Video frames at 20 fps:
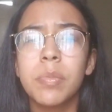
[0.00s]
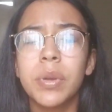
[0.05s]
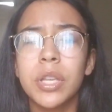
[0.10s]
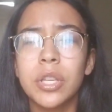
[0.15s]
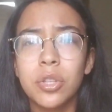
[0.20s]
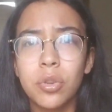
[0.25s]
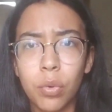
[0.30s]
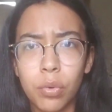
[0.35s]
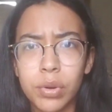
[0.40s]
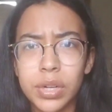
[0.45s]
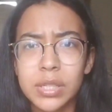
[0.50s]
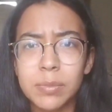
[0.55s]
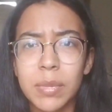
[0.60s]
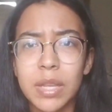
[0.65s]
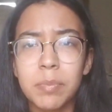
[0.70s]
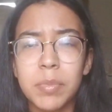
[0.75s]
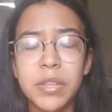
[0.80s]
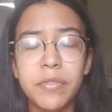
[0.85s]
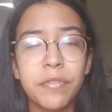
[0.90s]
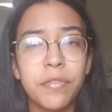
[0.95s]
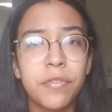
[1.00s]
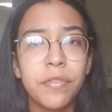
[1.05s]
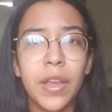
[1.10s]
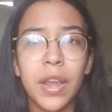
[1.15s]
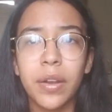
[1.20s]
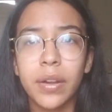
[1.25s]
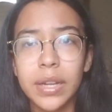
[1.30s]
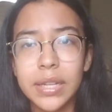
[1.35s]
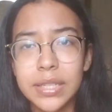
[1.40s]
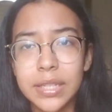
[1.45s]
but yours may be
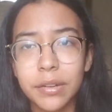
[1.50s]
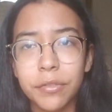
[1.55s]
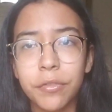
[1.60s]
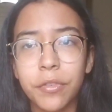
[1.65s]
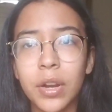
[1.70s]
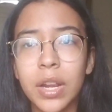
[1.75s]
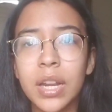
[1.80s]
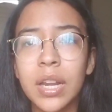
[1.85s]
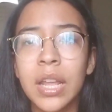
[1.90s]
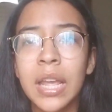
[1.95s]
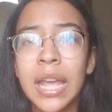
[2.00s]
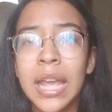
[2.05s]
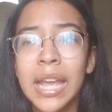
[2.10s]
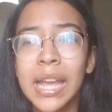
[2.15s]
very different.